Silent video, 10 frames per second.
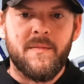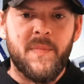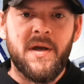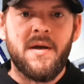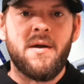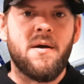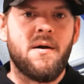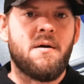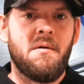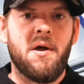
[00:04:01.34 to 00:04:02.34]
being
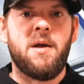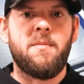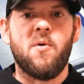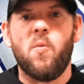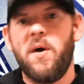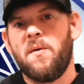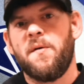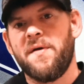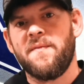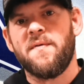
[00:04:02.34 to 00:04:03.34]
acclaimed the
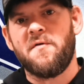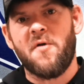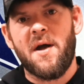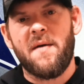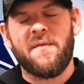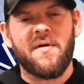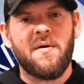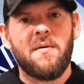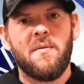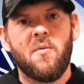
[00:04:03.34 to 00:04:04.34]
winners of the draft
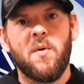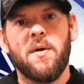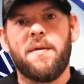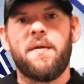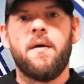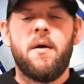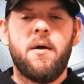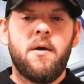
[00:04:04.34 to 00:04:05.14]
with